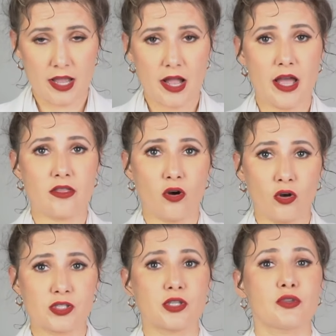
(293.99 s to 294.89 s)
and
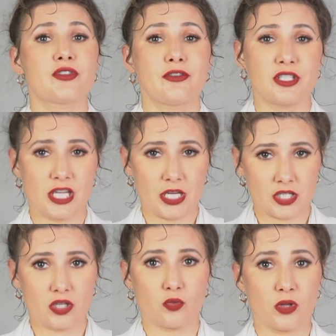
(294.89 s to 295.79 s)
also the
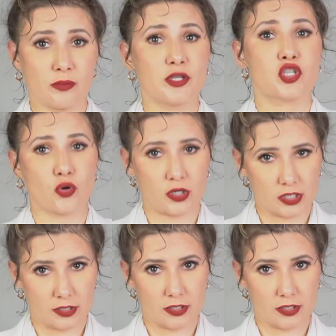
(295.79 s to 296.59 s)
retention will be shorter.